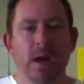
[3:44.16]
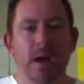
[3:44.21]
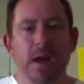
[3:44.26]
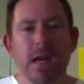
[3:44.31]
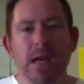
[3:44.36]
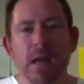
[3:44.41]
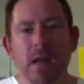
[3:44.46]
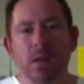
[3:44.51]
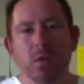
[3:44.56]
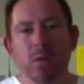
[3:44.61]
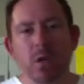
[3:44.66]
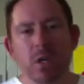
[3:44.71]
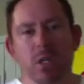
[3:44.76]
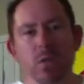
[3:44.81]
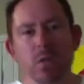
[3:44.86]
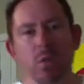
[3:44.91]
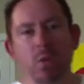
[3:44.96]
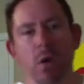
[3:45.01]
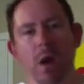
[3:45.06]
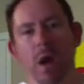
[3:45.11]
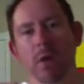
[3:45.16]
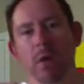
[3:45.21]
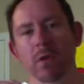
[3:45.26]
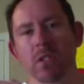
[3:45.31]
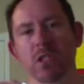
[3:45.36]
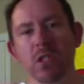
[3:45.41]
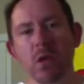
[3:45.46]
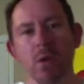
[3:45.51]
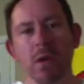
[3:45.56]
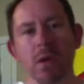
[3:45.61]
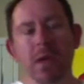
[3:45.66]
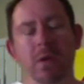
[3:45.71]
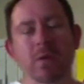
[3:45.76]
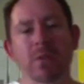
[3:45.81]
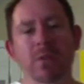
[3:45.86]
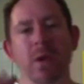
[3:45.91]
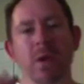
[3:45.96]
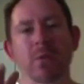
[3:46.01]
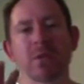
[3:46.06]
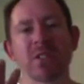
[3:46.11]
In other words, what I was doing
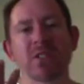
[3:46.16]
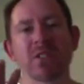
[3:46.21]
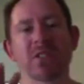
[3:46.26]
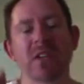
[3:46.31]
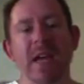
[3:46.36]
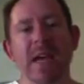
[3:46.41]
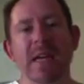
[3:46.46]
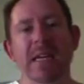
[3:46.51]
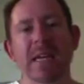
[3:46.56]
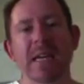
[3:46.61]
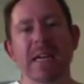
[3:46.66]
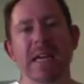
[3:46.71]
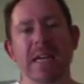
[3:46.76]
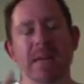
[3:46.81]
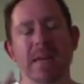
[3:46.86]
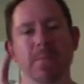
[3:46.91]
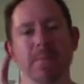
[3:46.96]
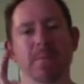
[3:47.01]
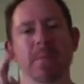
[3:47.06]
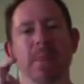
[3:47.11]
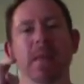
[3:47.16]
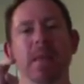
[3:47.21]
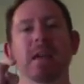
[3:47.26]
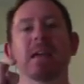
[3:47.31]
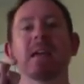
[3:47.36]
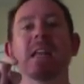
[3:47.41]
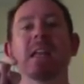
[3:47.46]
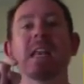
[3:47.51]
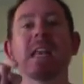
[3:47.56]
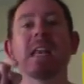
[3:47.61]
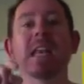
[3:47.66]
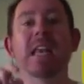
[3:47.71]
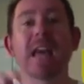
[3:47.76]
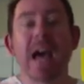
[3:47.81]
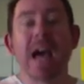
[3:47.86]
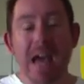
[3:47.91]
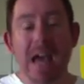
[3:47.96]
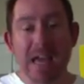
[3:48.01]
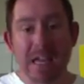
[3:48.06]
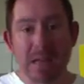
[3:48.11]
was I was saying to him,
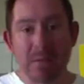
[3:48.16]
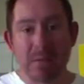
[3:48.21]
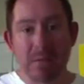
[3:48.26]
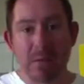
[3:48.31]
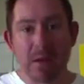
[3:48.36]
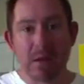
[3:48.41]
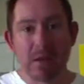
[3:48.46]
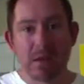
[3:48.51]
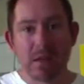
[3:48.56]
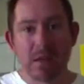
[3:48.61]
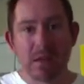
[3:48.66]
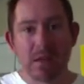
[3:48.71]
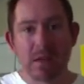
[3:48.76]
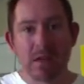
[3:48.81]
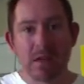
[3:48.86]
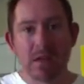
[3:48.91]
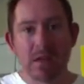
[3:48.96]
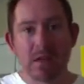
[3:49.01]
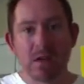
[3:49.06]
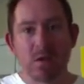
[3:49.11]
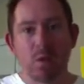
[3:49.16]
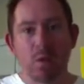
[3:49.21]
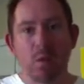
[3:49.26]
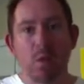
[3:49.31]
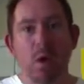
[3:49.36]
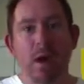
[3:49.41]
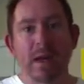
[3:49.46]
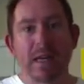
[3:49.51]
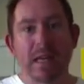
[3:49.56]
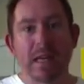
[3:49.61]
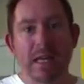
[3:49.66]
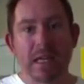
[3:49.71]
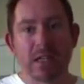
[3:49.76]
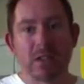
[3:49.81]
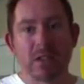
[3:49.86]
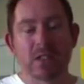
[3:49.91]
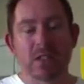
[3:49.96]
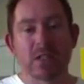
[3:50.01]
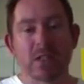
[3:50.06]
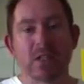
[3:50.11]
name what it
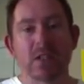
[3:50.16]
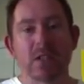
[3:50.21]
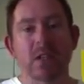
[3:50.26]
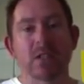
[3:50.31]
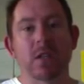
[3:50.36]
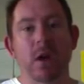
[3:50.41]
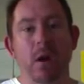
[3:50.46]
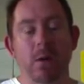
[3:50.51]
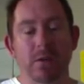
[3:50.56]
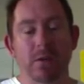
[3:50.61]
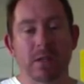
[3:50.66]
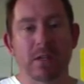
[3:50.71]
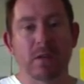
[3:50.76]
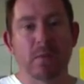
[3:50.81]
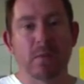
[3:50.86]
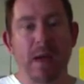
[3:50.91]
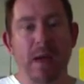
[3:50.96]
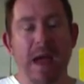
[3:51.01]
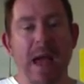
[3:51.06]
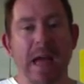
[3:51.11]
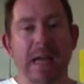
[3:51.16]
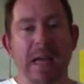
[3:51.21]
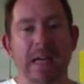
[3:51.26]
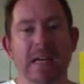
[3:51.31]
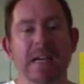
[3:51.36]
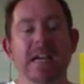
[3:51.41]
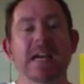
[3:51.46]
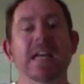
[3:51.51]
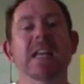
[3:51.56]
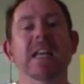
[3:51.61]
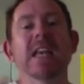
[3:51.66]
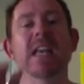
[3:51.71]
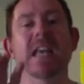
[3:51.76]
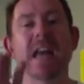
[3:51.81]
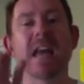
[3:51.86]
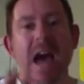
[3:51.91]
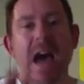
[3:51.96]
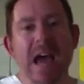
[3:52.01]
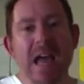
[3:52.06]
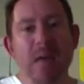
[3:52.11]
is that's holding you back.
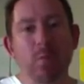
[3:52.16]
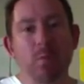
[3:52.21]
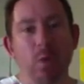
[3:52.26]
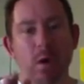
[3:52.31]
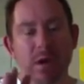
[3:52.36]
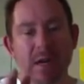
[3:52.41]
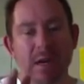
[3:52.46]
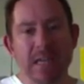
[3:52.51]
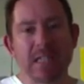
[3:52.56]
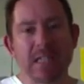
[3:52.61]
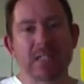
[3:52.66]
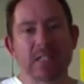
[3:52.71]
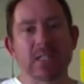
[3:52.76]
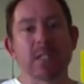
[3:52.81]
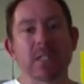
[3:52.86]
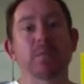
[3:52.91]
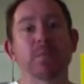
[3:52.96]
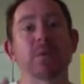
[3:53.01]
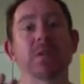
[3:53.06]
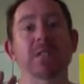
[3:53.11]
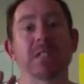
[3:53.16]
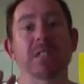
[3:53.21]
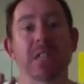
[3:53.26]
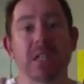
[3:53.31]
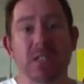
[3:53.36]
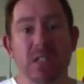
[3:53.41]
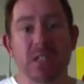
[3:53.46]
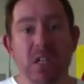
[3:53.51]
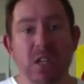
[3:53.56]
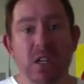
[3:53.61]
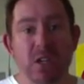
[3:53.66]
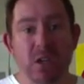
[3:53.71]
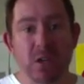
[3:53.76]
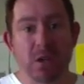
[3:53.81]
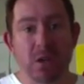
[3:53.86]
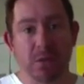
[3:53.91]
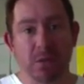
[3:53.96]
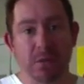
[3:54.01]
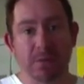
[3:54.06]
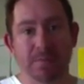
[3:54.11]
Name what it is that's possessing
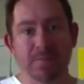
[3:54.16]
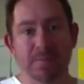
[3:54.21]
you.